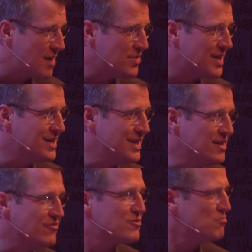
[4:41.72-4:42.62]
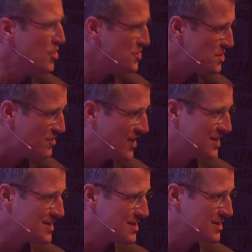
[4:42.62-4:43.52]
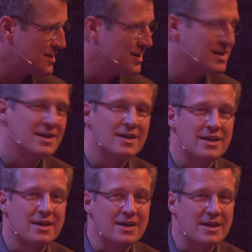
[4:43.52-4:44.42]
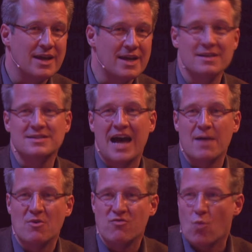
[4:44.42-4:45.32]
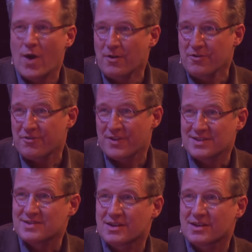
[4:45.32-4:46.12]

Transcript: up and lived, most of us, in a time of wealth and